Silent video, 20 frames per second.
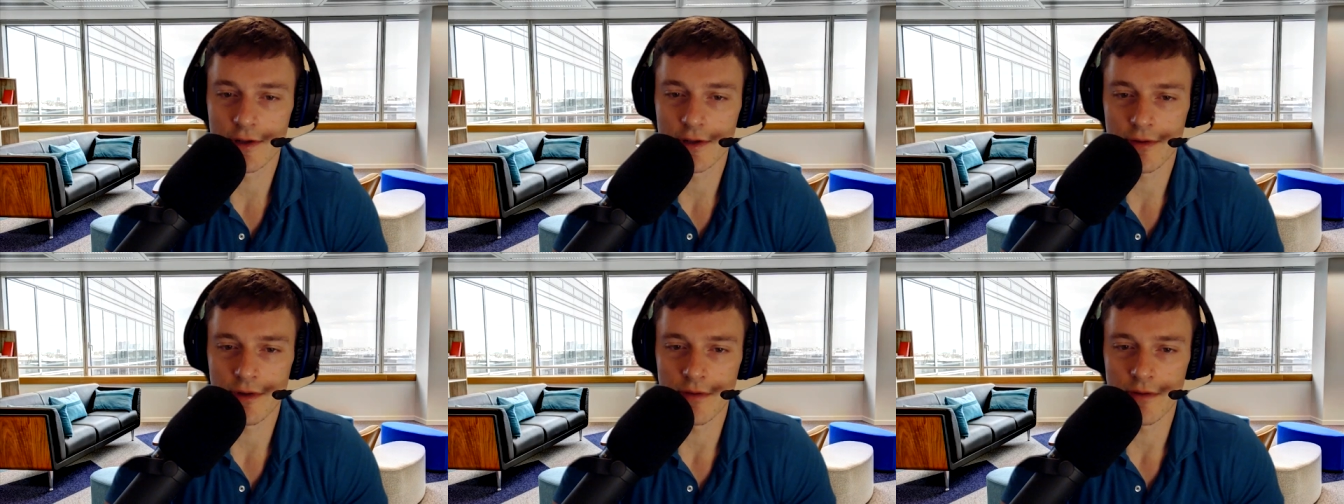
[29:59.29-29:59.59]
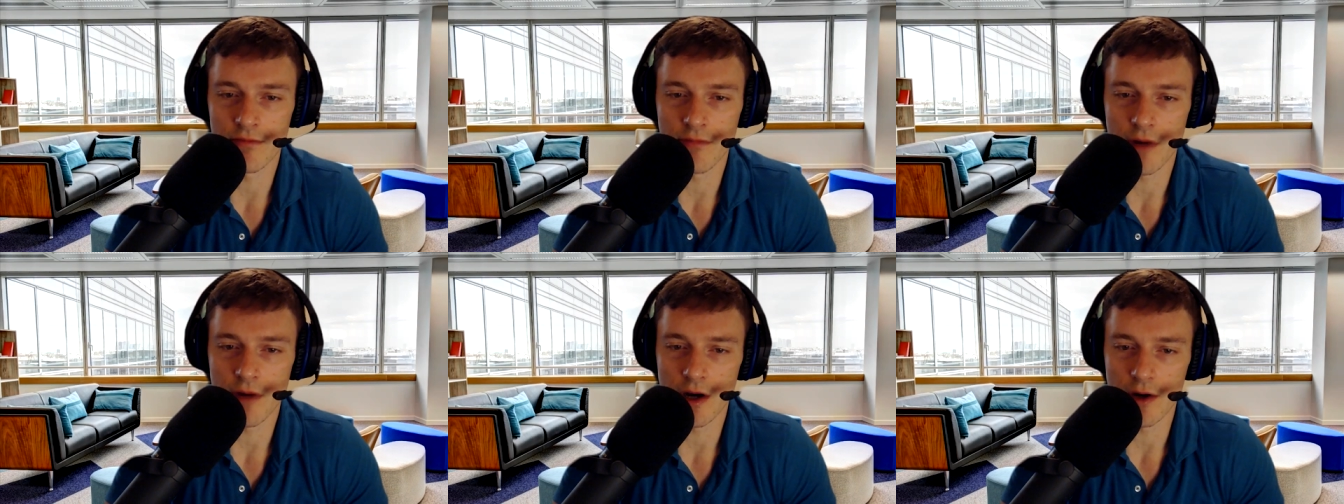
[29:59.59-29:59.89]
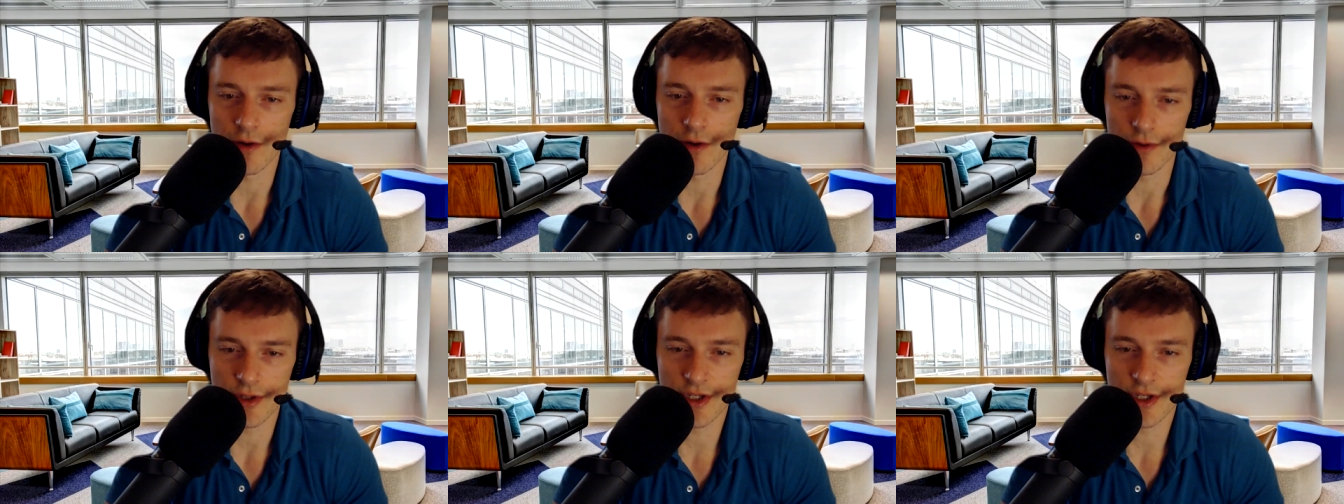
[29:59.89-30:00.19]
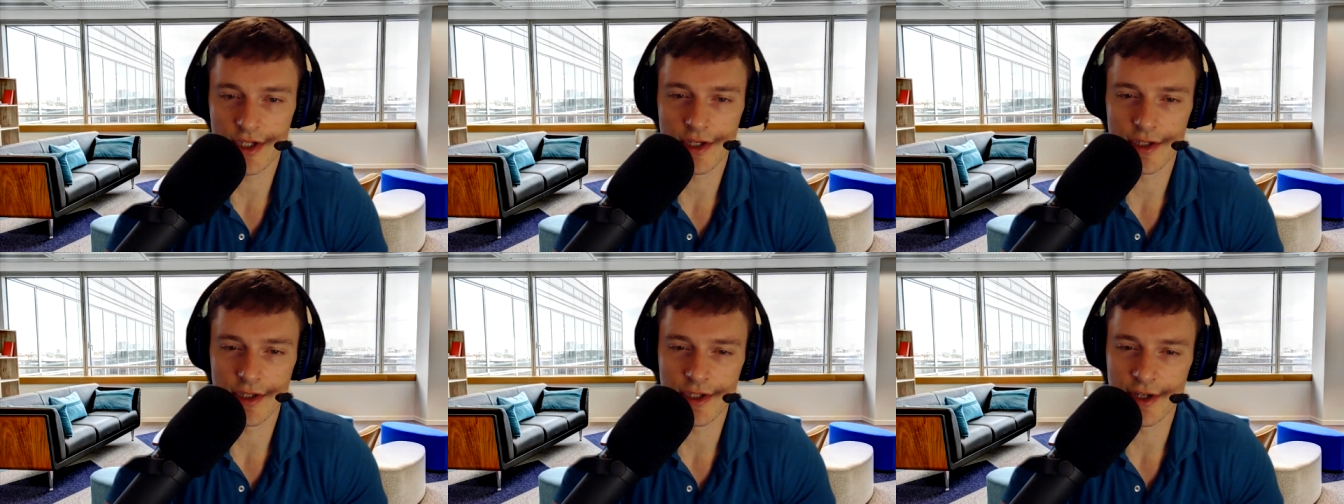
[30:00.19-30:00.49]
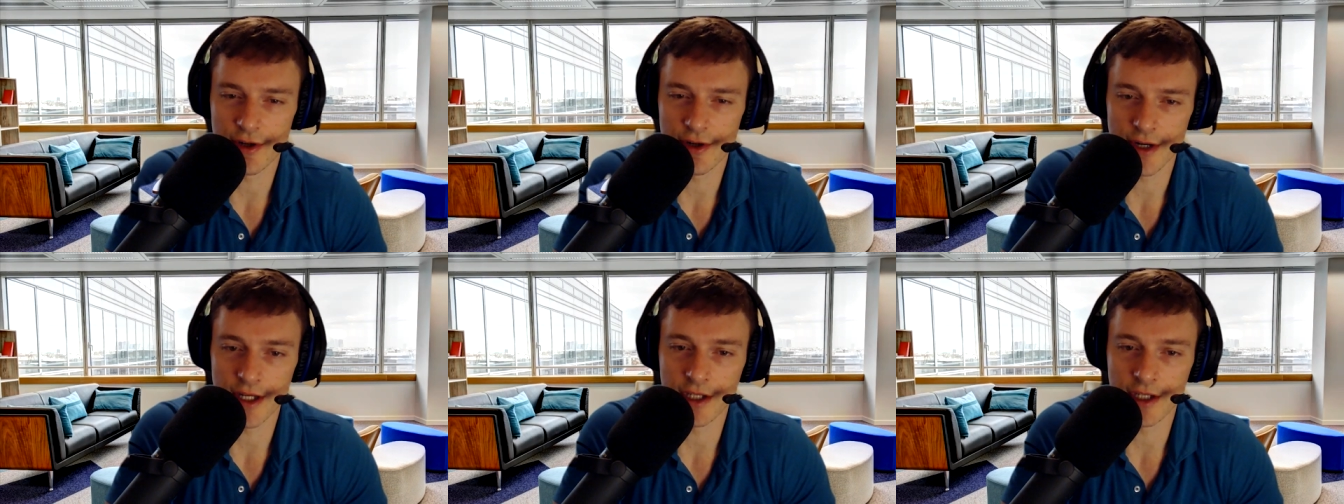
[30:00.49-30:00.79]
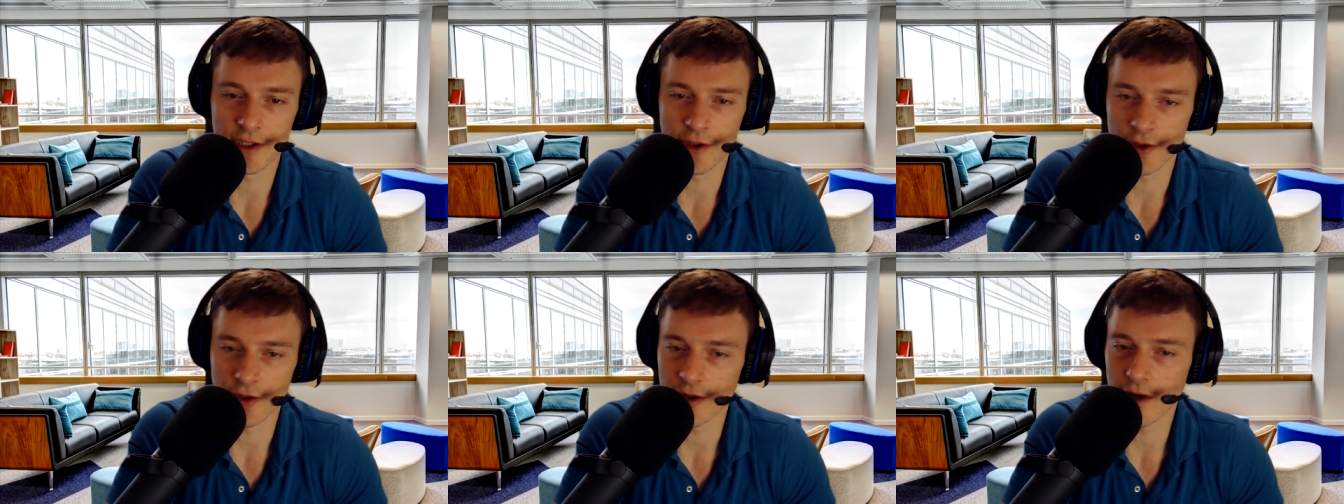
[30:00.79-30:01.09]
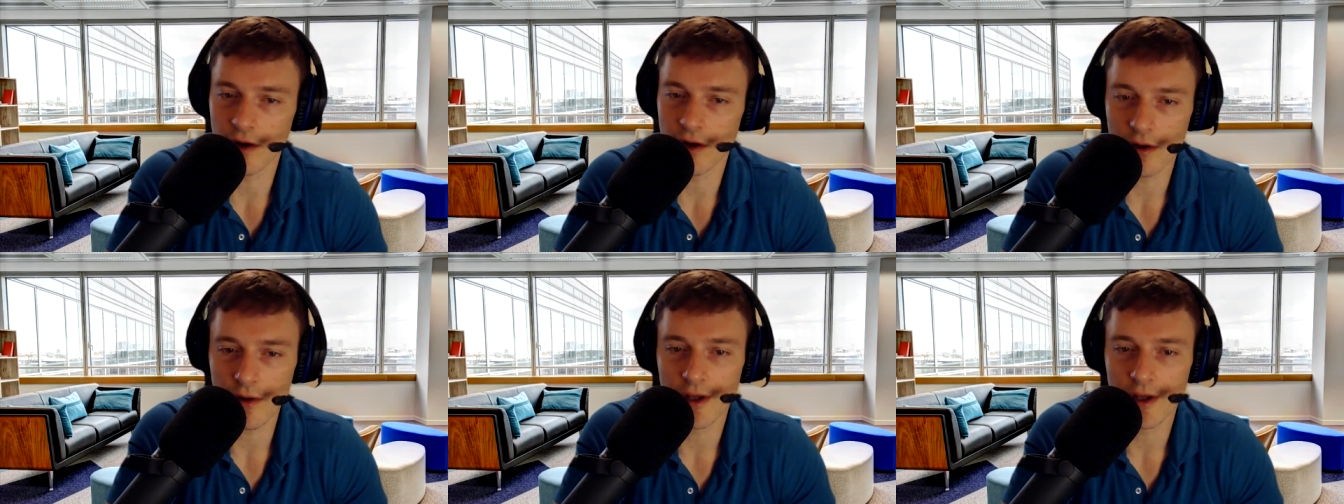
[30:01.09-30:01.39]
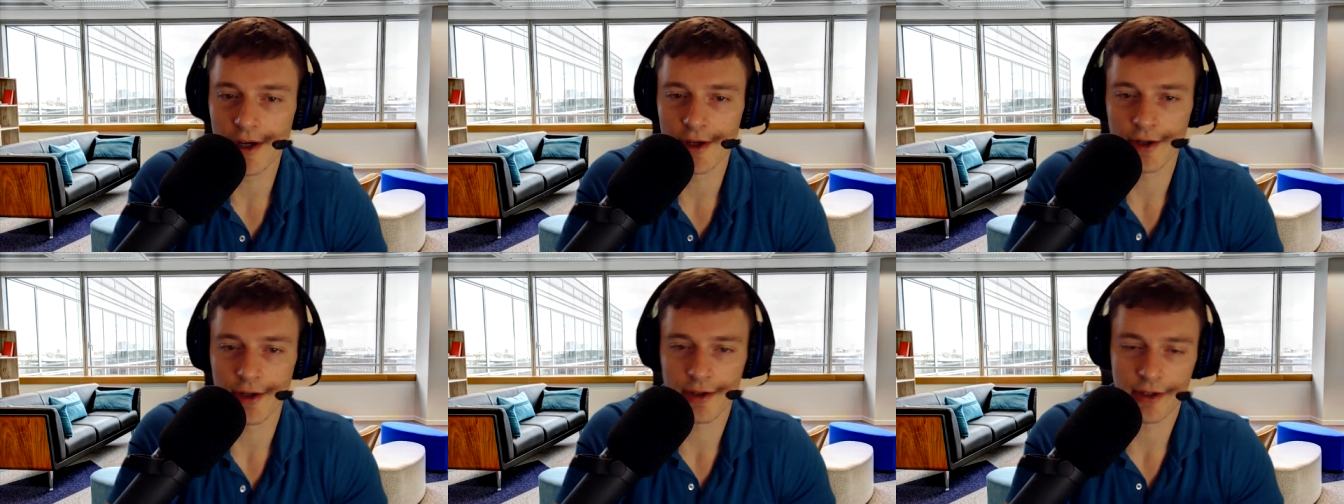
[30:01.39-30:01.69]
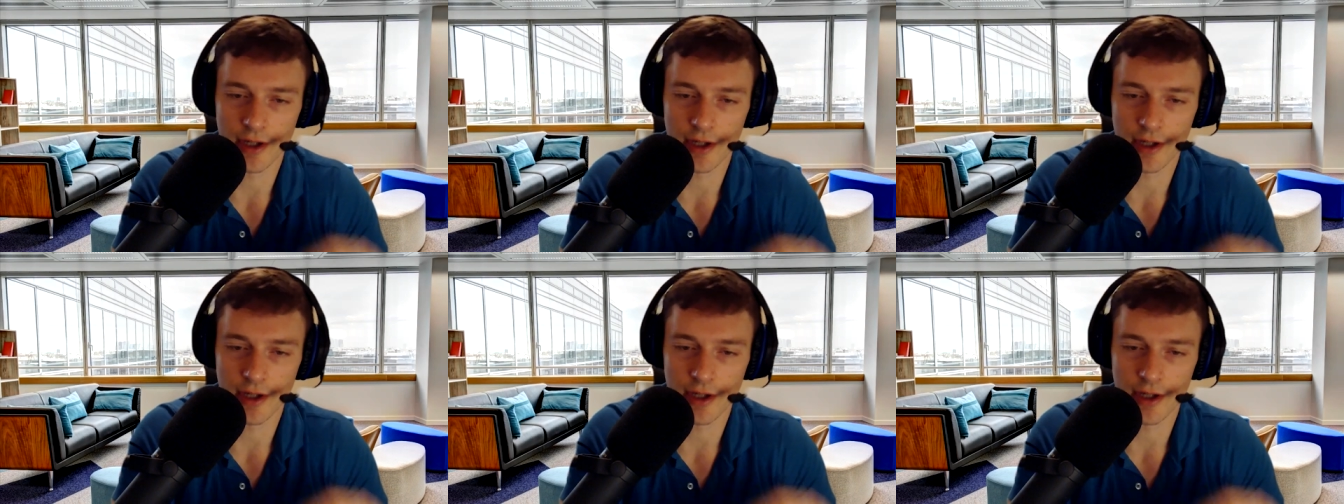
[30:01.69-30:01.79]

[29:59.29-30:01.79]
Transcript: you the most during your earlier